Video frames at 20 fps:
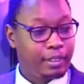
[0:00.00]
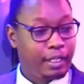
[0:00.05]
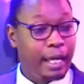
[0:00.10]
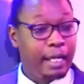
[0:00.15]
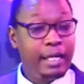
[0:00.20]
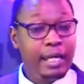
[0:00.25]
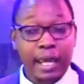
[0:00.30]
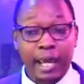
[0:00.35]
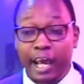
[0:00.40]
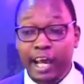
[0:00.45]

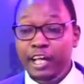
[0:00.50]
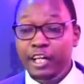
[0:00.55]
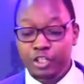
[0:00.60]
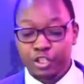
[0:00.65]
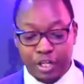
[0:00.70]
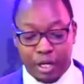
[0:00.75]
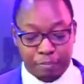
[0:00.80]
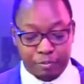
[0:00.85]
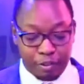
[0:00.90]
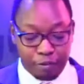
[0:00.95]
And here
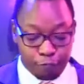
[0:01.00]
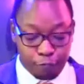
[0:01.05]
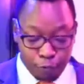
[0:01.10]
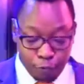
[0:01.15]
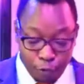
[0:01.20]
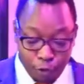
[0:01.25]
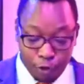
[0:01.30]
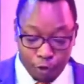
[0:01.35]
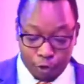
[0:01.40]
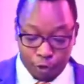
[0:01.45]
in chapter
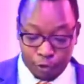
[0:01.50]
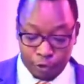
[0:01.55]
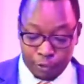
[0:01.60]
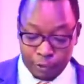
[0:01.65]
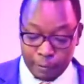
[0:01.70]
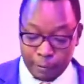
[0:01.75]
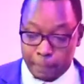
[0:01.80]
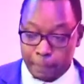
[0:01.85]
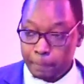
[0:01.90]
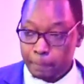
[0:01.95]
4,
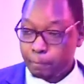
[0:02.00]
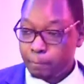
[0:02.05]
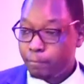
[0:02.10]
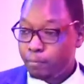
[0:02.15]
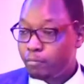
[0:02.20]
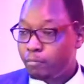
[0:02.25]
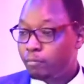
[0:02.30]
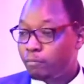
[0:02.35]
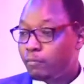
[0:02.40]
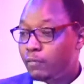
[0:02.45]

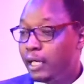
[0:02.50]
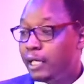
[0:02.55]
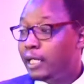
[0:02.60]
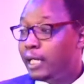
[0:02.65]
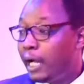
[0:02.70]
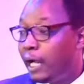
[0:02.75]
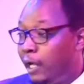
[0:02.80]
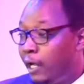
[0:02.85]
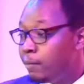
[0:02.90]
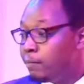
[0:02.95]
he
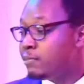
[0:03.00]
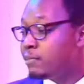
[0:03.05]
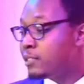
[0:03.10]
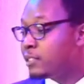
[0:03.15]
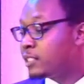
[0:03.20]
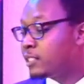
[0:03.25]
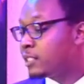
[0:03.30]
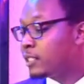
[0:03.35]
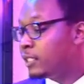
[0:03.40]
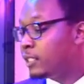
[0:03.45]

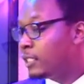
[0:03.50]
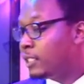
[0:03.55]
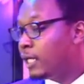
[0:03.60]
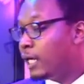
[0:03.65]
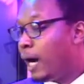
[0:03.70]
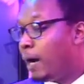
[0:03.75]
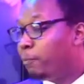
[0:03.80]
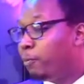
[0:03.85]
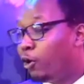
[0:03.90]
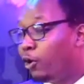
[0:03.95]
comes
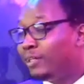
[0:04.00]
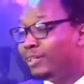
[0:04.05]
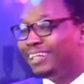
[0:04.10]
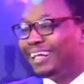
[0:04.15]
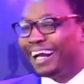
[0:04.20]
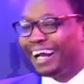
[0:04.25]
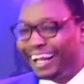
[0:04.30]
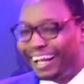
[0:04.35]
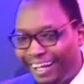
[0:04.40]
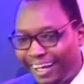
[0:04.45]
upon
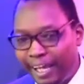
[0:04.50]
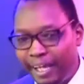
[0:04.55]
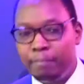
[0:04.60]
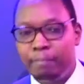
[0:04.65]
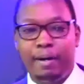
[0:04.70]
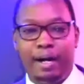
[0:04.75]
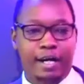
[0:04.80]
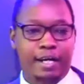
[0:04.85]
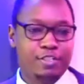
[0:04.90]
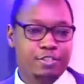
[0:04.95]
the
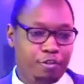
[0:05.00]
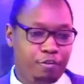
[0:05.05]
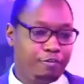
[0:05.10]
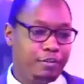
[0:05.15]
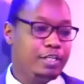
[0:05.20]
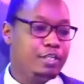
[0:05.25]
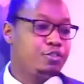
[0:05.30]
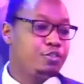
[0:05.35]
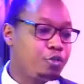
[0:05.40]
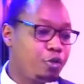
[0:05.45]
climax
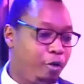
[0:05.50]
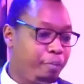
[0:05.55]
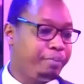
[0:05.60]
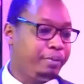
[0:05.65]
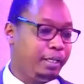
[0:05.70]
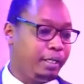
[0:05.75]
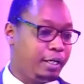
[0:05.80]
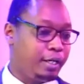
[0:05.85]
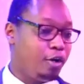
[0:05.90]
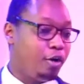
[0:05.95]
of his topic